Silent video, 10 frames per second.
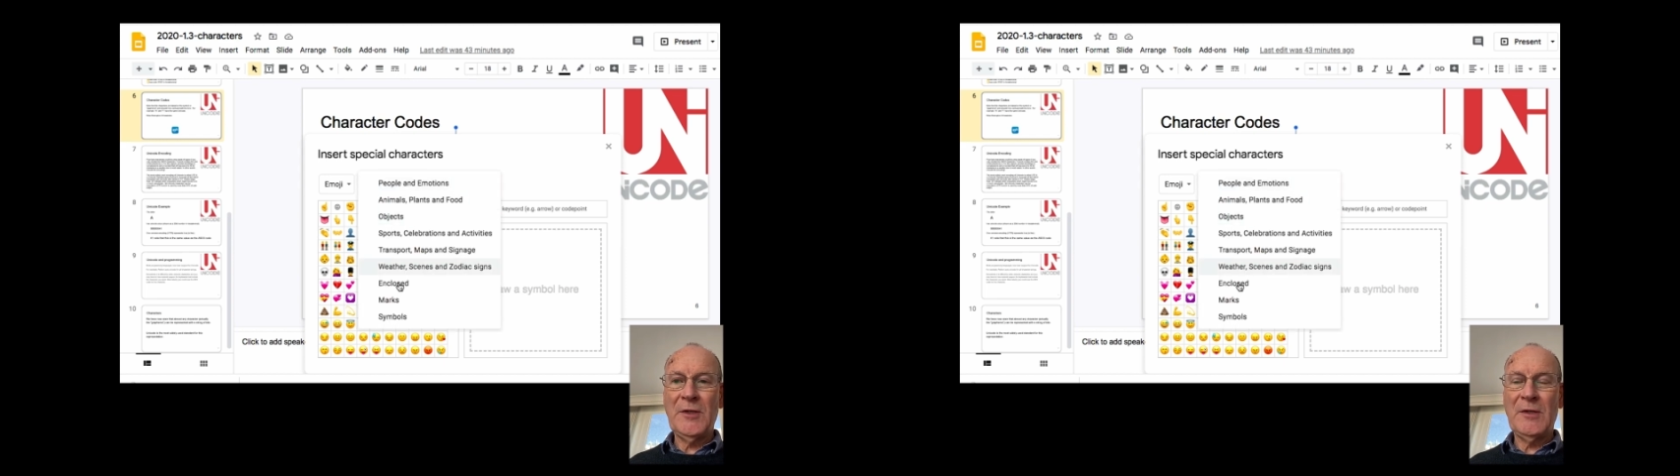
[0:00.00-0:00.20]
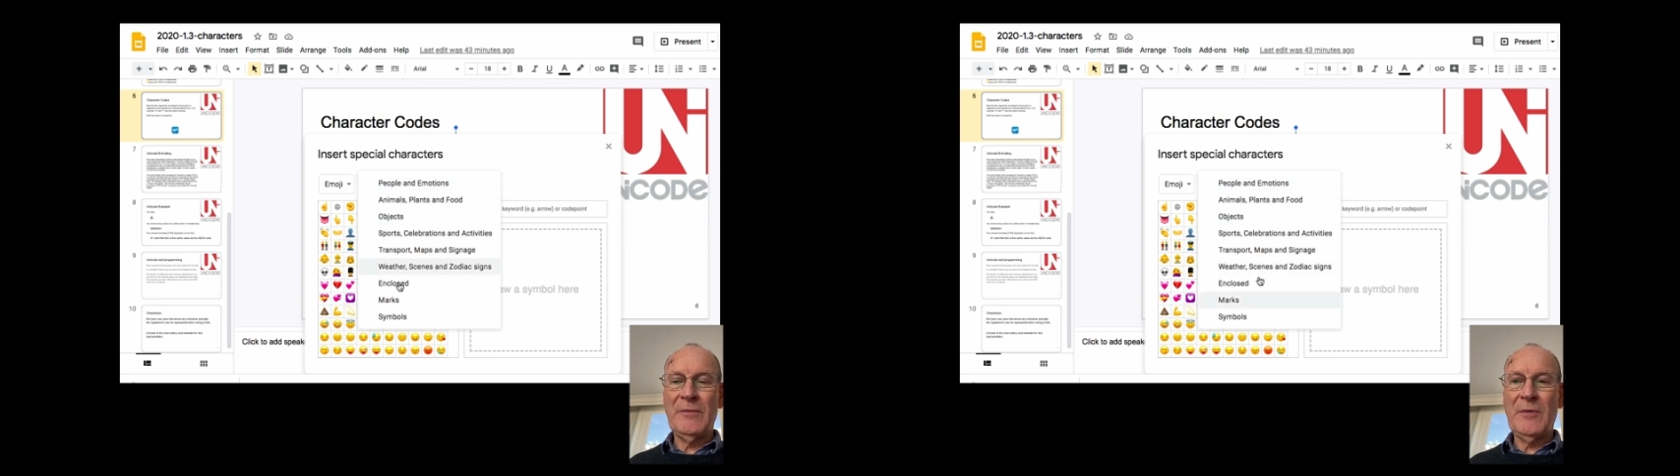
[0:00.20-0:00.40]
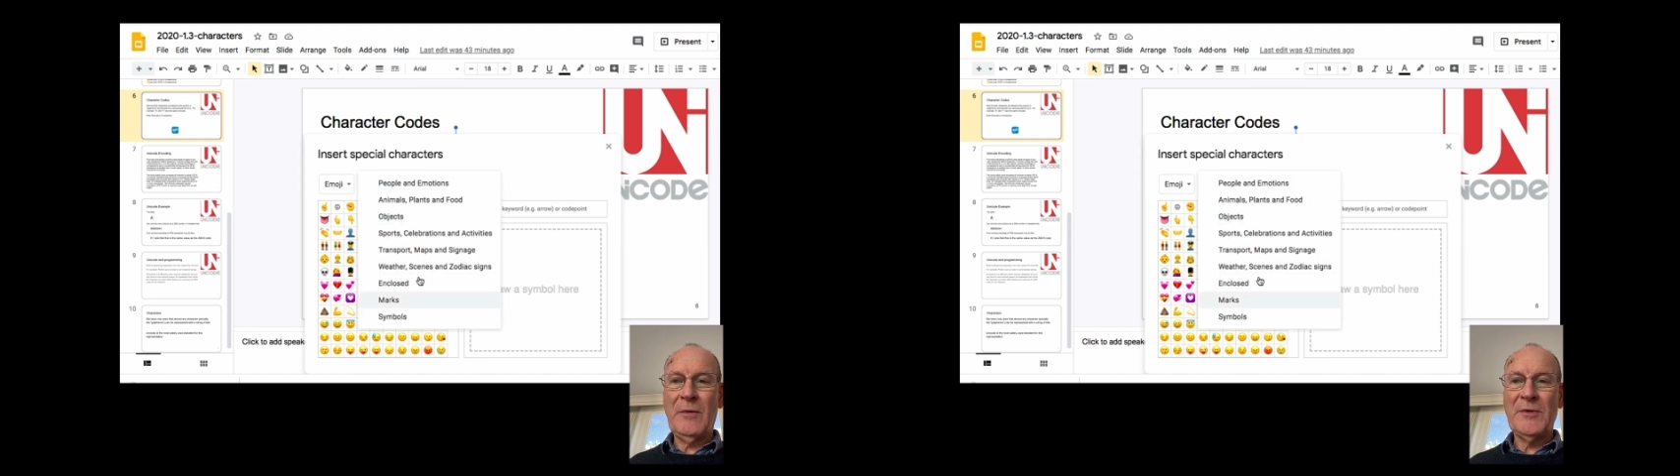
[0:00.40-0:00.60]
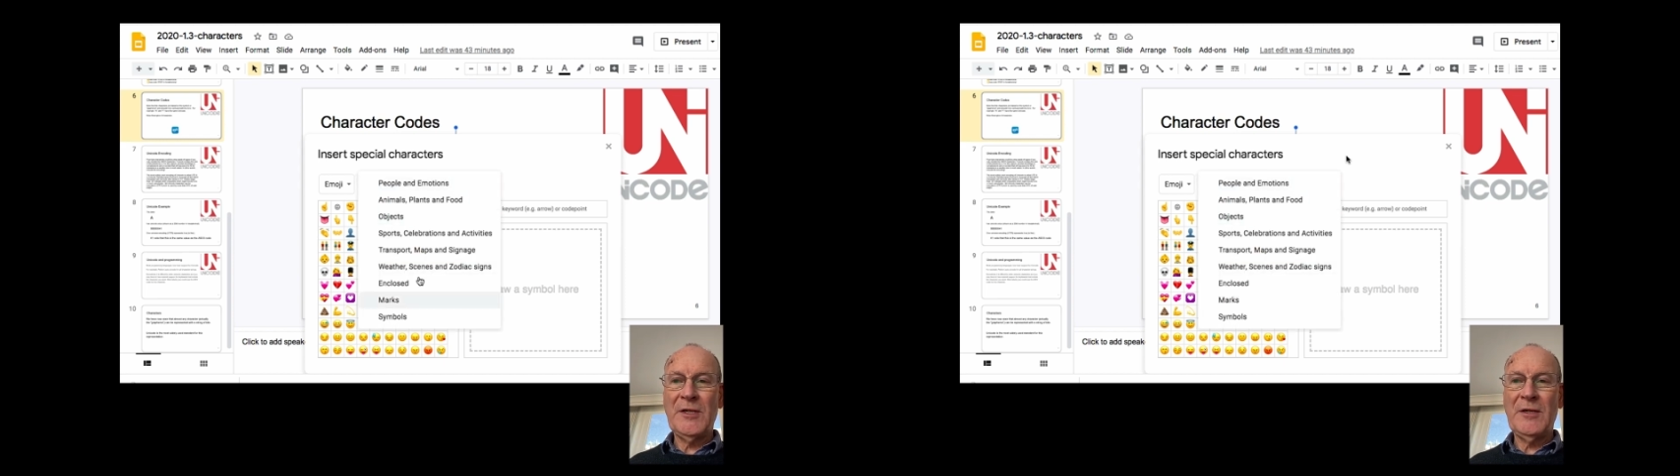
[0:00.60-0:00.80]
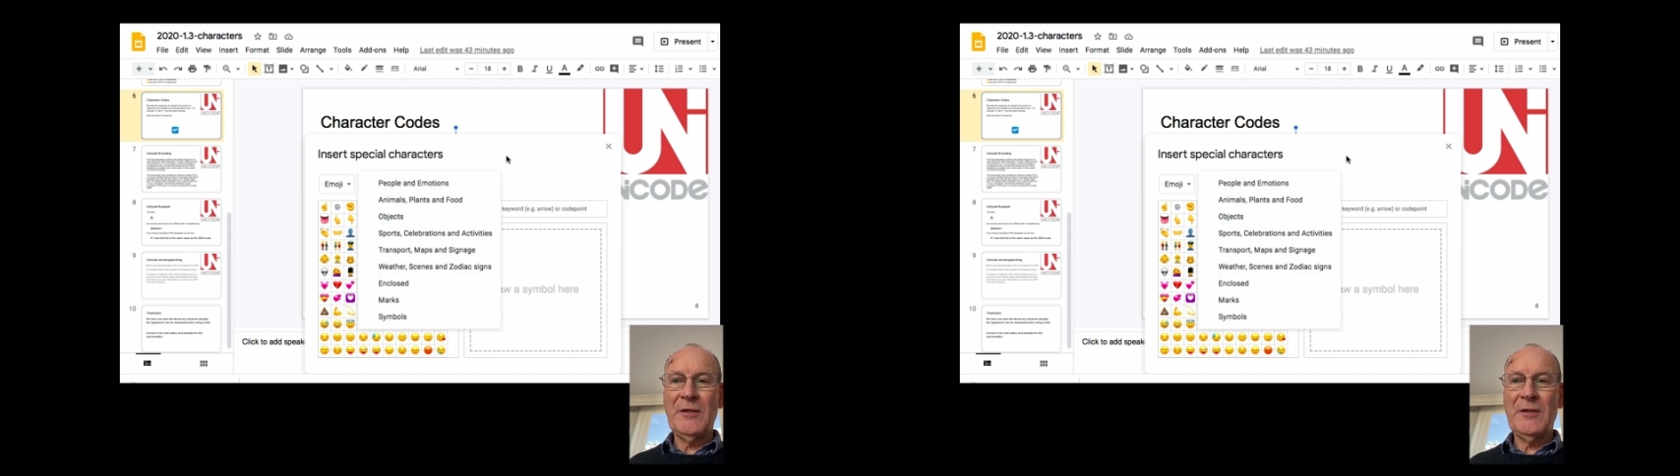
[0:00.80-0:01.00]
that can be
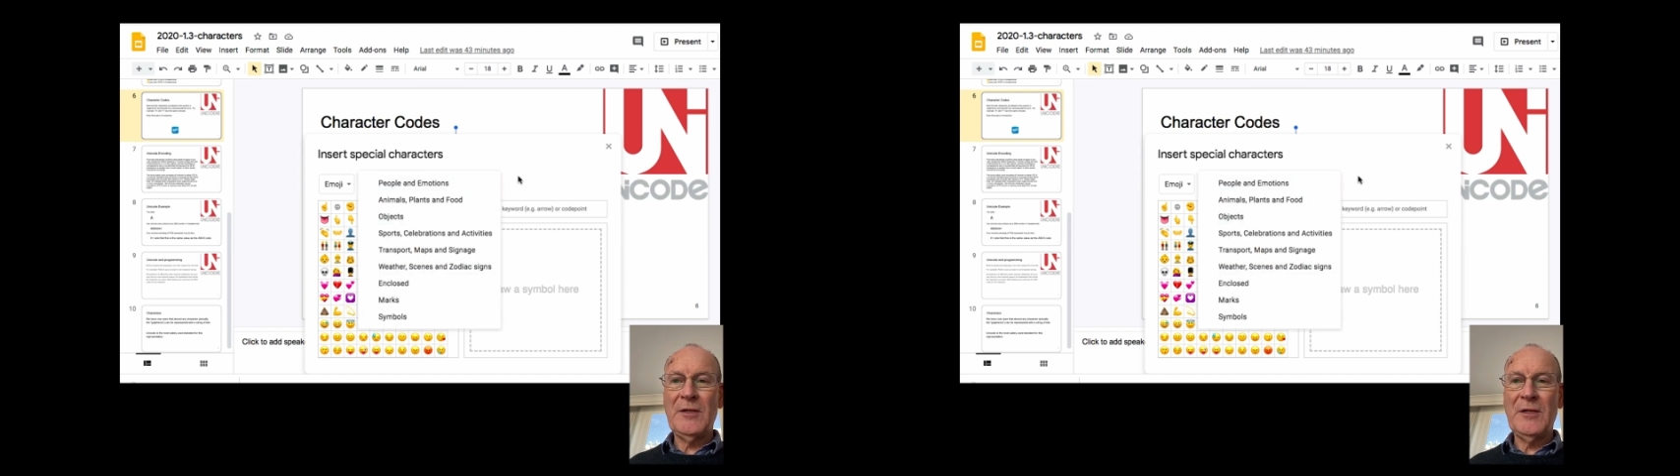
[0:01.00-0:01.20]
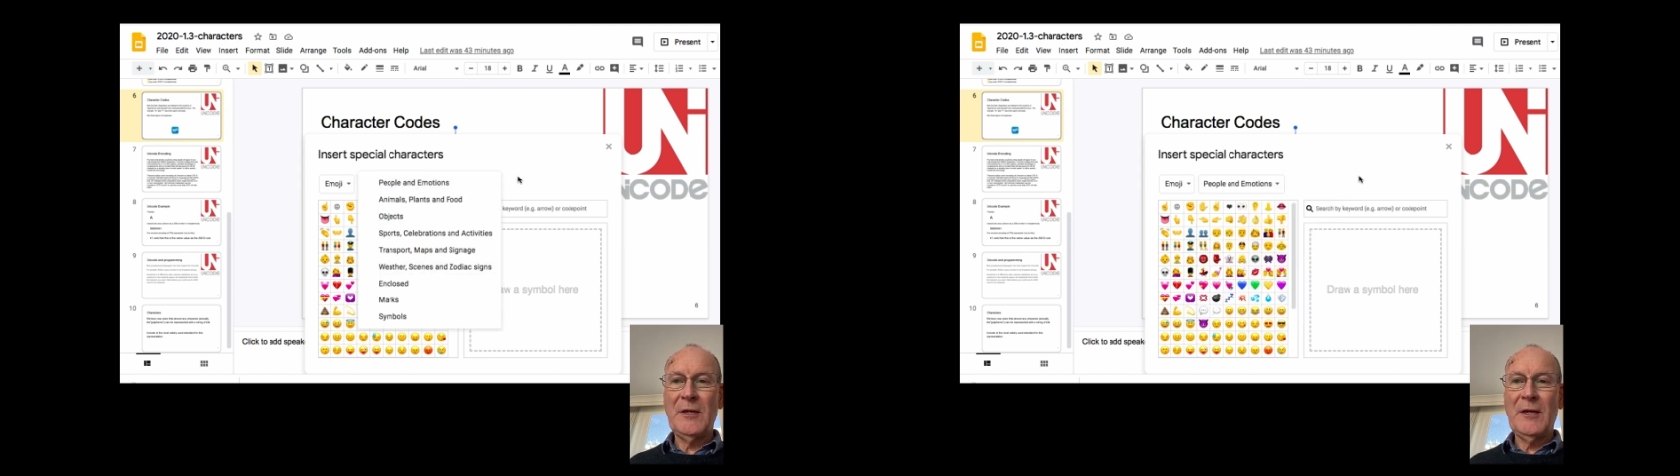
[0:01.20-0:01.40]
represented,